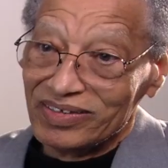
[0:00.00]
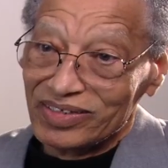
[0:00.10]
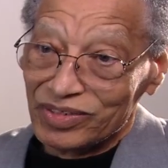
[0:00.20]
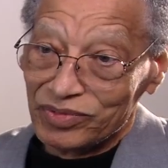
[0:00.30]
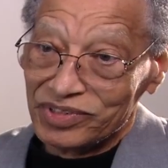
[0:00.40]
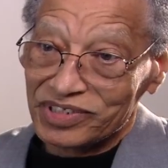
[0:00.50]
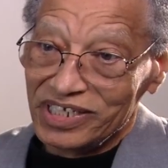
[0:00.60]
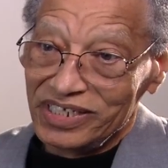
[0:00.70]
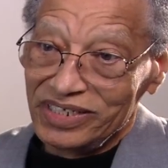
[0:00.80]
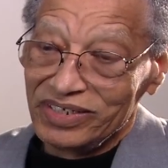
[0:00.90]
There was
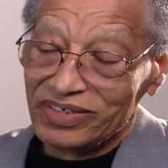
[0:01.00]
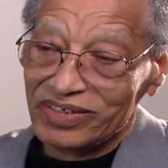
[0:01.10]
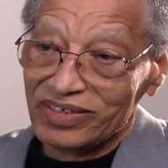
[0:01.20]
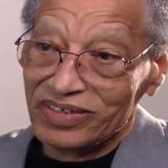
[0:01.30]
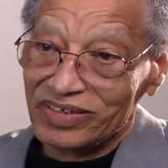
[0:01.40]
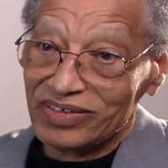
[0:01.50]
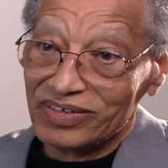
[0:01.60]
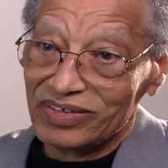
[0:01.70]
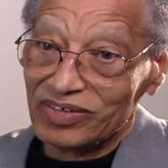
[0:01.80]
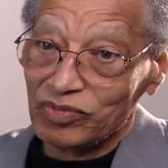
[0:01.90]
a
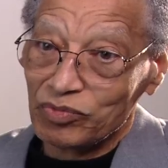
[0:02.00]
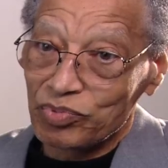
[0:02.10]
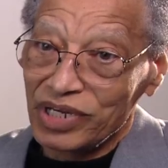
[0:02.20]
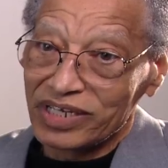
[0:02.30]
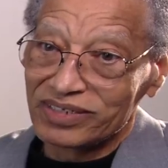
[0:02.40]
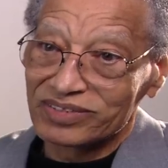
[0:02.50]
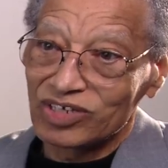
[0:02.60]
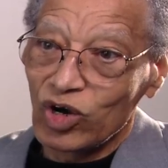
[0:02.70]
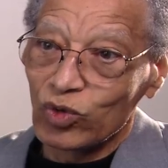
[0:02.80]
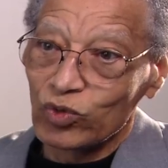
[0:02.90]
practice
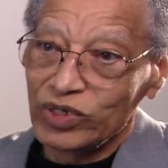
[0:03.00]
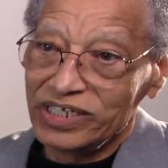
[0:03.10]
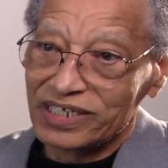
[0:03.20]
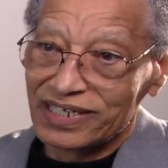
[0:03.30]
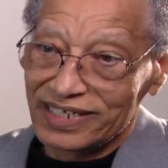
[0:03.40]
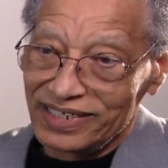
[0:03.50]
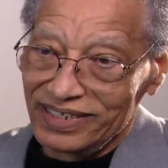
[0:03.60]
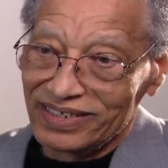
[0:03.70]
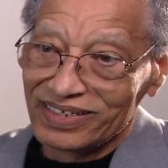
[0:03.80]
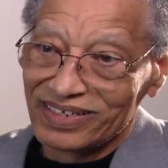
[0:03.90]
called
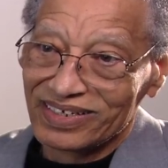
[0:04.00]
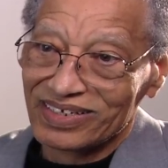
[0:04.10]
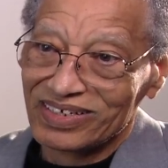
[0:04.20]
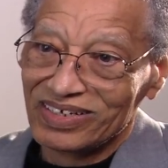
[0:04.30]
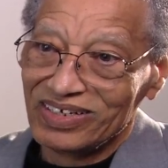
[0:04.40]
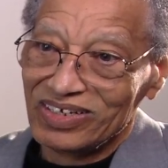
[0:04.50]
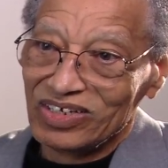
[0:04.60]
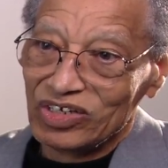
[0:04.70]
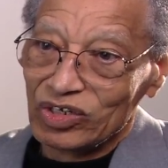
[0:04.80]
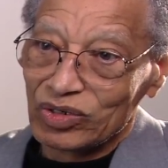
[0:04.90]
redlining,
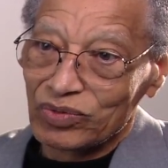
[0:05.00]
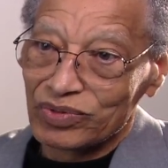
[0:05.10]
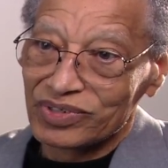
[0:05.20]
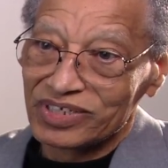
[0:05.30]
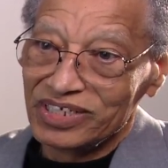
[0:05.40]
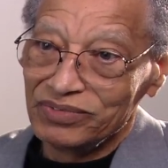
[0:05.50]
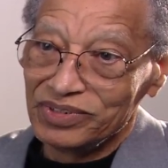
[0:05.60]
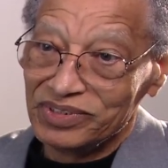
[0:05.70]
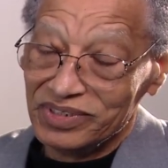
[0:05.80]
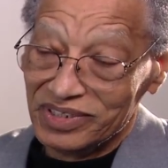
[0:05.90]
where they
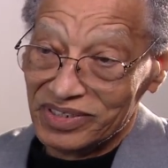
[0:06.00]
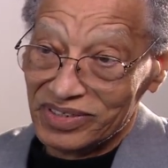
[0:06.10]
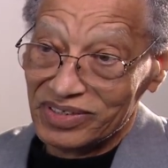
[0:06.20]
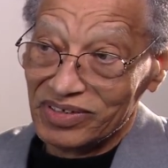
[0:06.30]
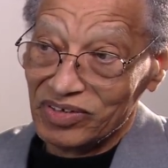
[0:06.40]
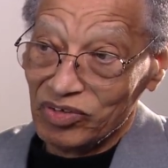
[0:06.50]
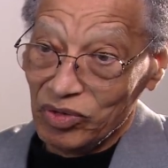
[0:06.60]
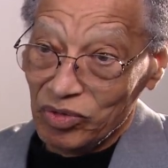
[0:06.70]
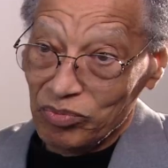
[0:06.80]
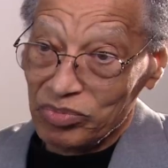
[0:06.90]
would
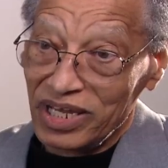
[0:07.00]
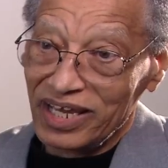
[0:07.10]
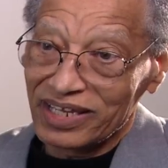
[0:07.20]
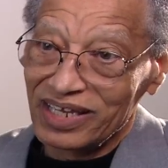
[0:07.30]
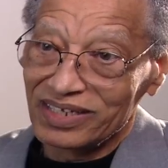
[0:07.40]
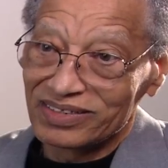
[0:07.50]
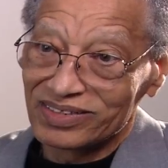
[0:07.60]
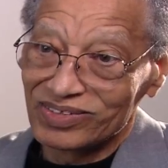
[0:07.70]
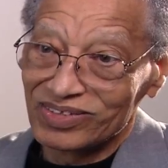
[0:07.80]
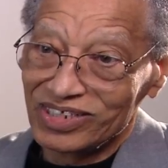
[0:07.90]
block out
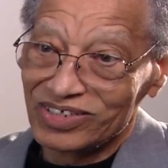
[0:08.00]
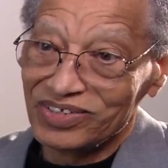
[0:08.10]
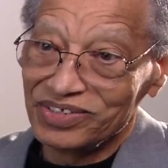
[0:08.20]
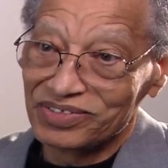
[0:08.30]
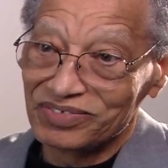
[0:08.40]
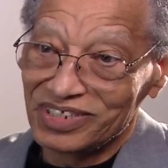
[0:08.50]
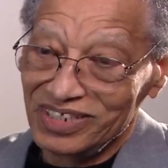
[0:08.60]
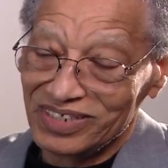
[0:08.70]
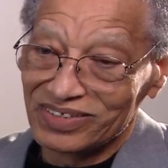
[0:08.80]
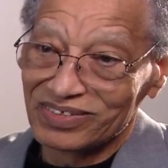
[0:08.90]
certain areas of
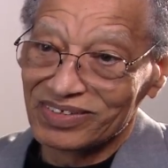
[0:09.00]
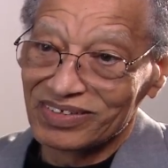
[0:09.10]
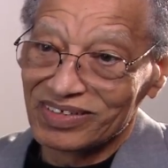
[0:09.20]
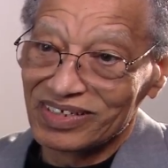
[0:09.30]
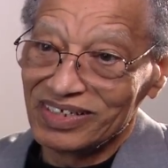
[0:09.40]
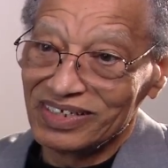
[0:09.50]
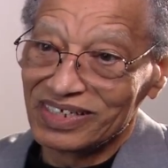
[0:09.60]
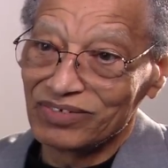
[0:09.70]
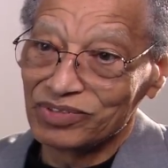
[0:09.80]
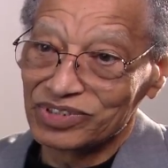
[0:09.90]
town,
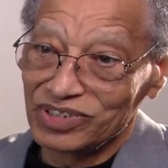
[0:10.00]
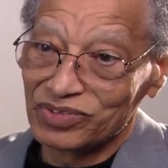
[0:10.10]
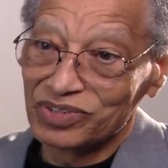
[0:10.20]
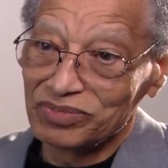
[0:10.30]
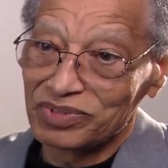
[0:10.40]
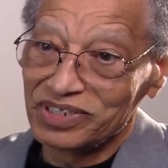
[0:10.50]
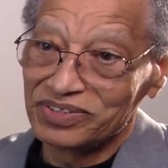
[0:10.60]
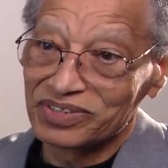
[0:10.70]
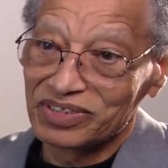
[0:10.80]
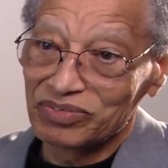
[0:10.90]
and that was the only
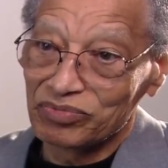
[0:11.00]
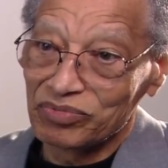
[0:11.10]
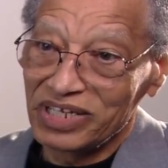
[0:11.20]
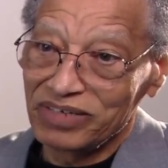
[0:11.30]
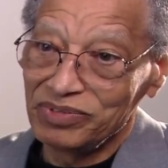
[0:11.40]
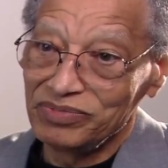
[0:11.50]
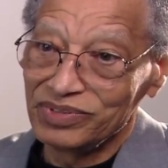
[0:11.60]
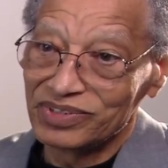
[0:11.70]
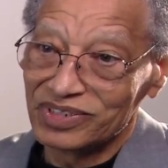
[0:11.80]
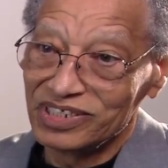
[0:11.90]
place that black
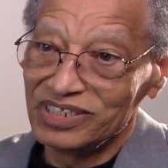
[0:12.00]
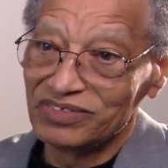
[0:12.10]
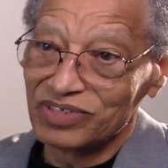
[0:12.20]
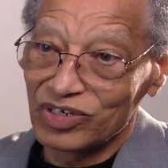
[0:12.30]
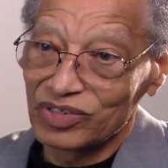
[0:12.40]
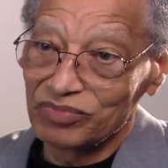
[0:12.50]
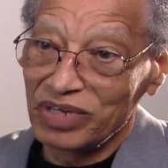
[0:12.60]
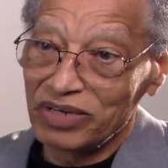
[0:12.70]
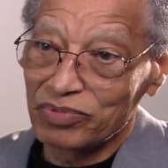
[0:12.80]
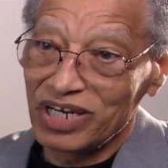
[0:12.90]
people could live or could
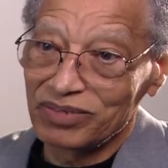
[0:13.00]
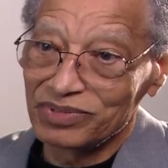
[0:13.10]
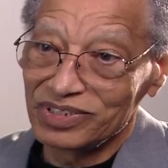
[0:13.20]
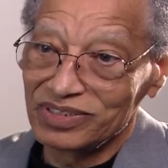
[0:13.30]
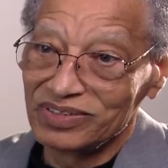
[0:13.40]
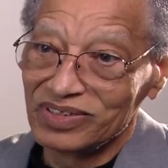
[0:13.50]
buy property.